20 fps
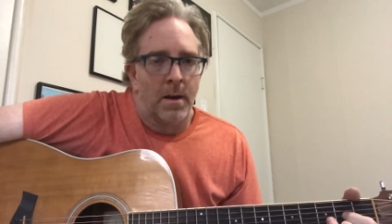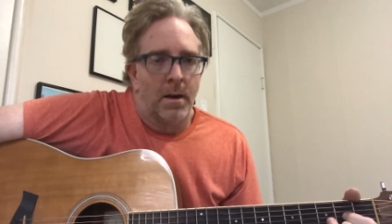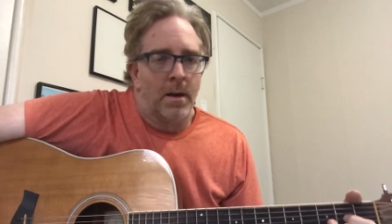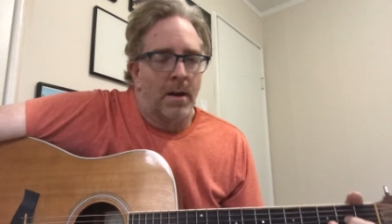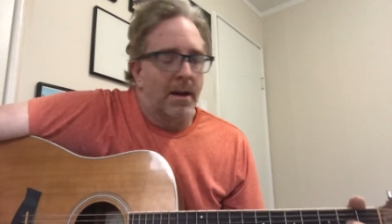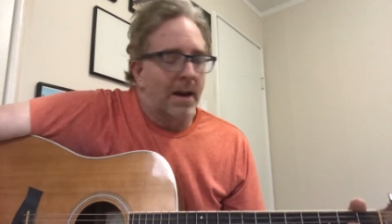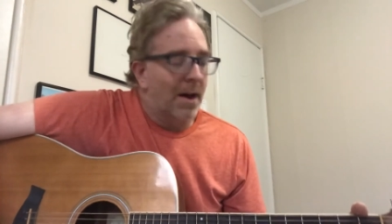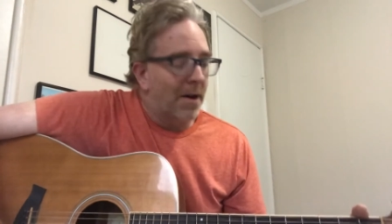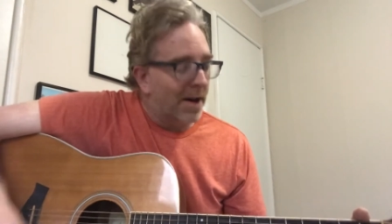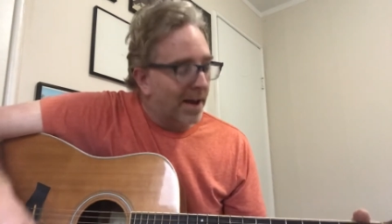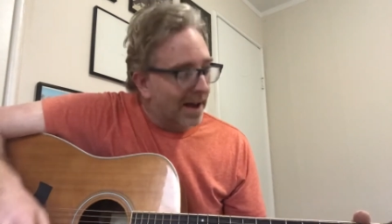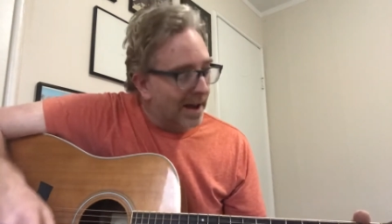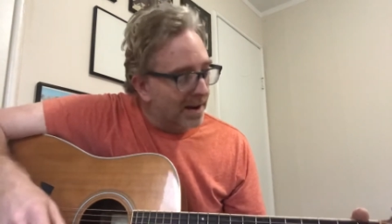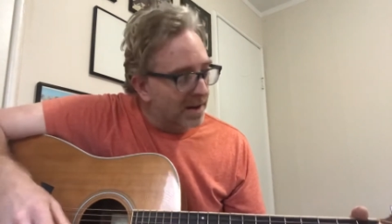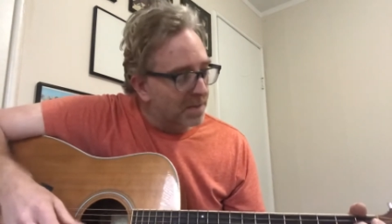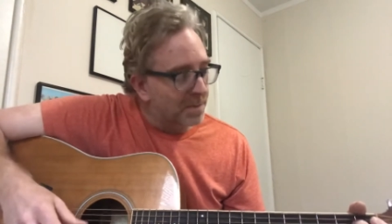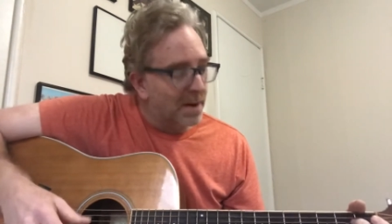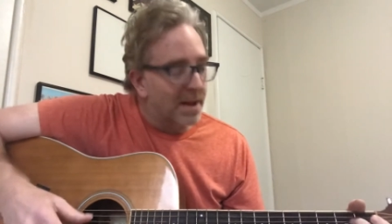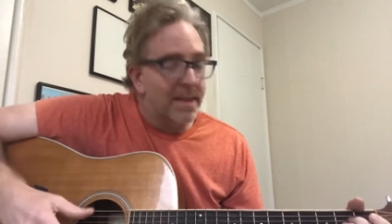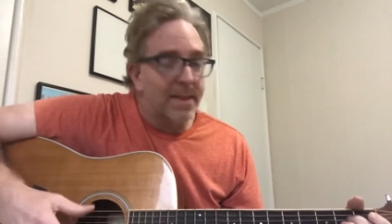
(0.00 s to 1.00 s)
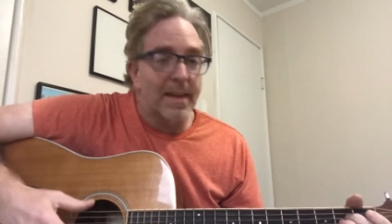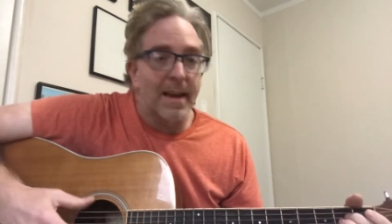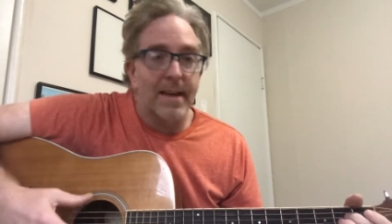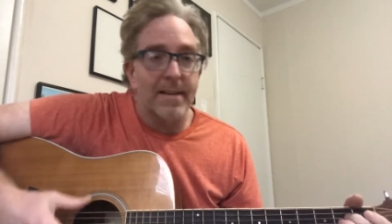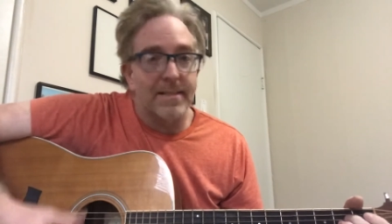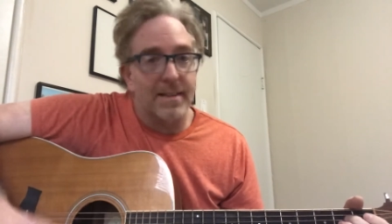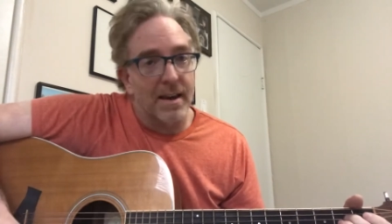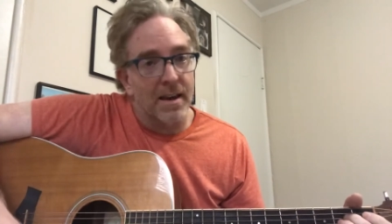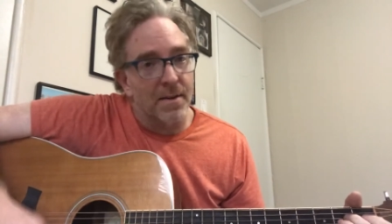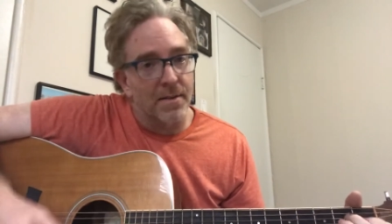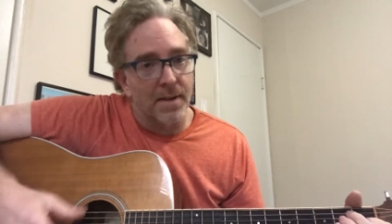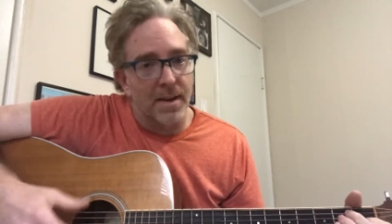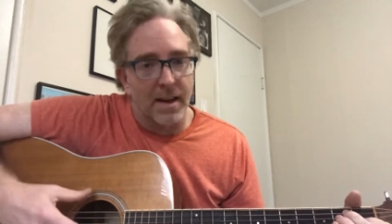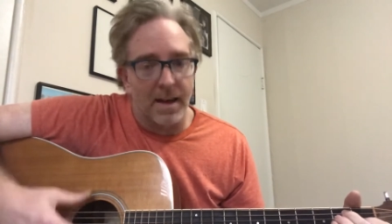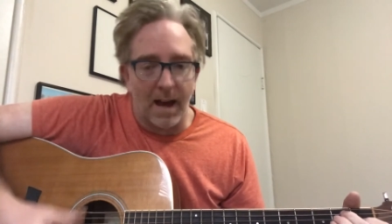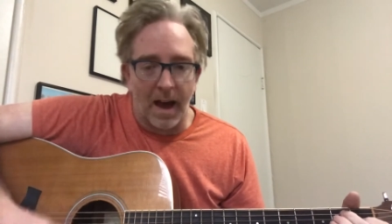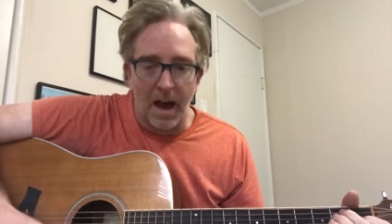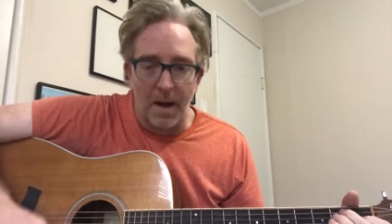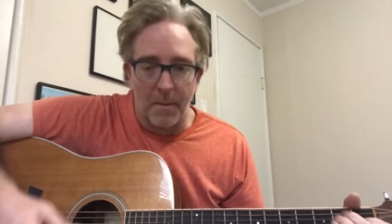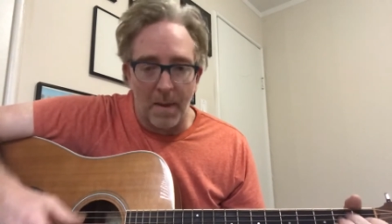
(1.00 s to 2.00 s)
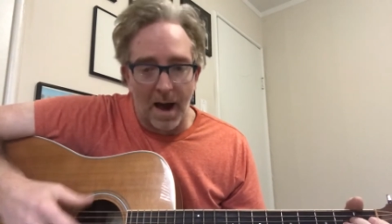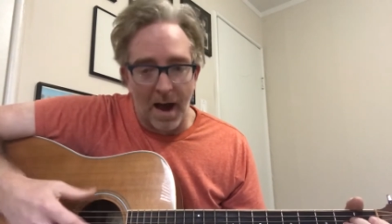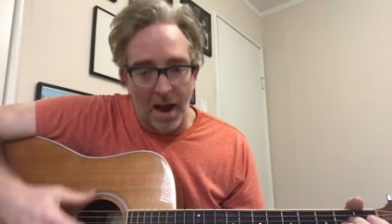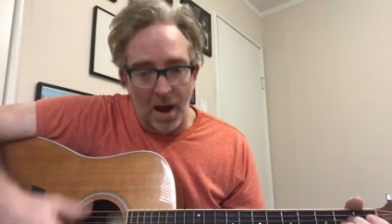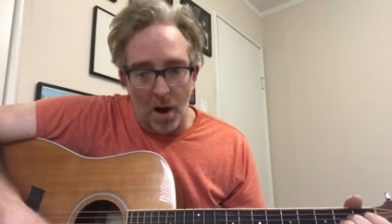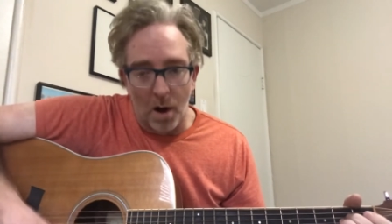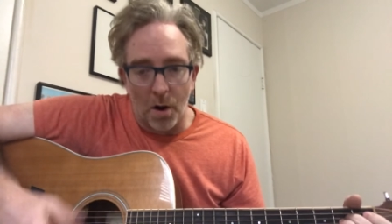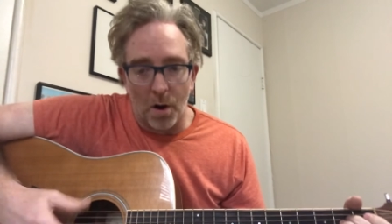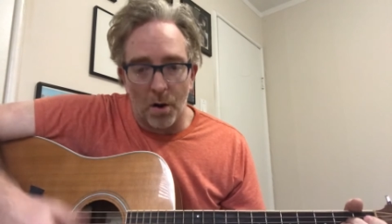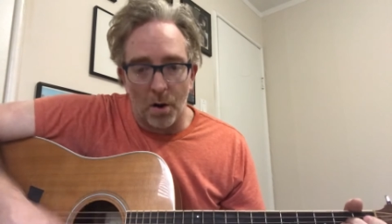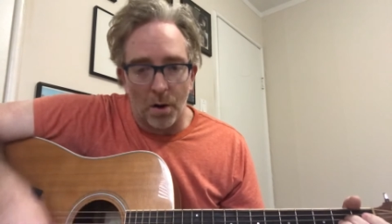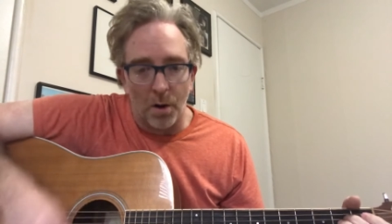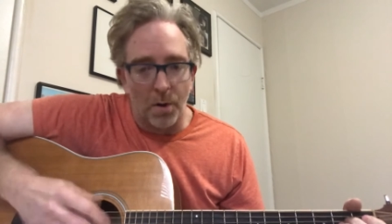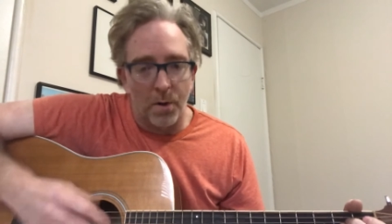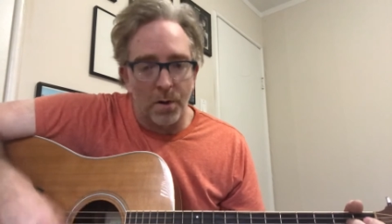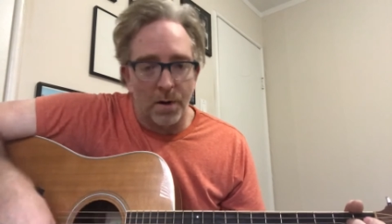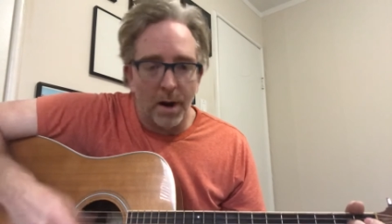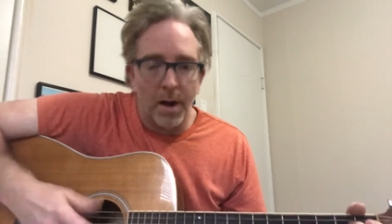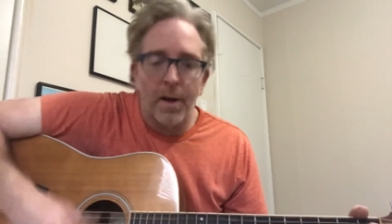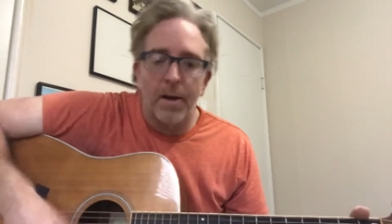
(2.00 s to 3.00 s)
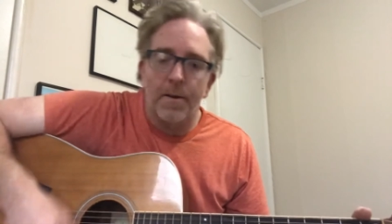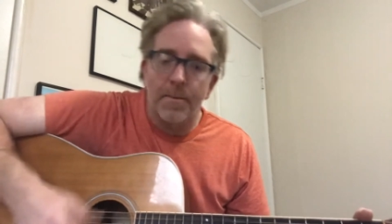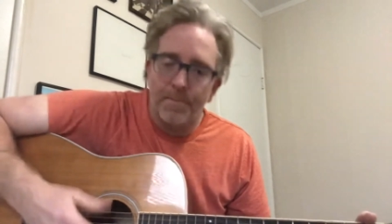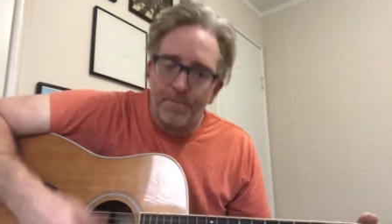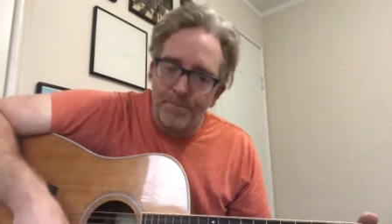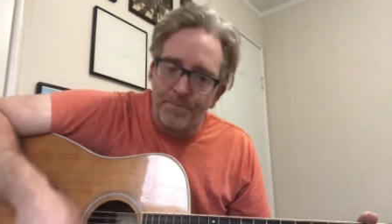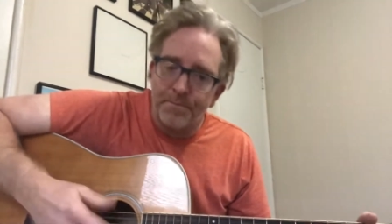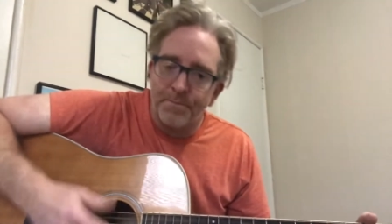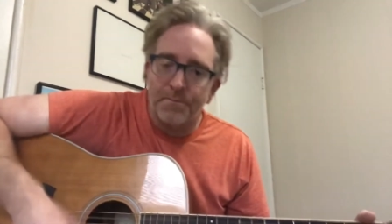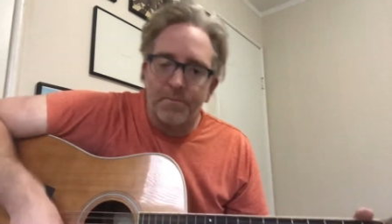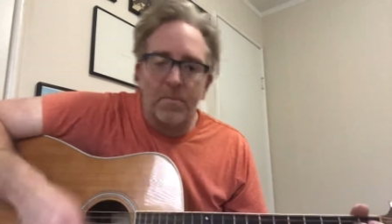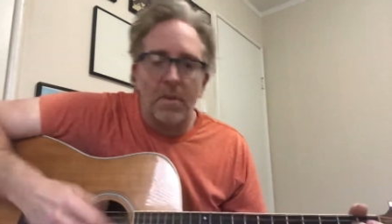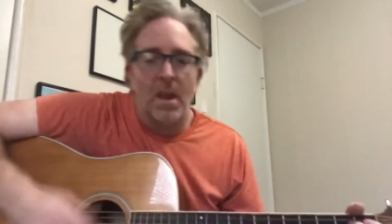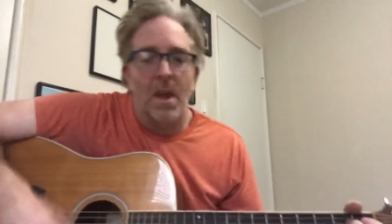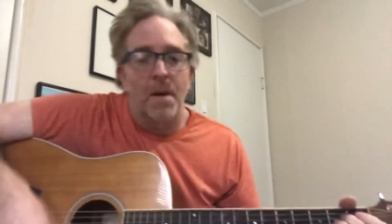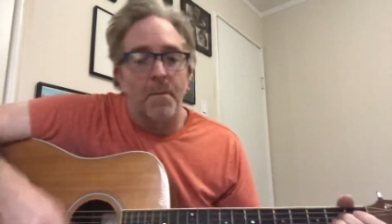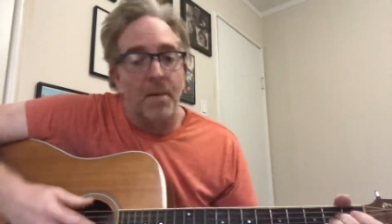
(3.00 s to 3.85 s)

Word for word: Now I gotta spend Thanksgiving on my own.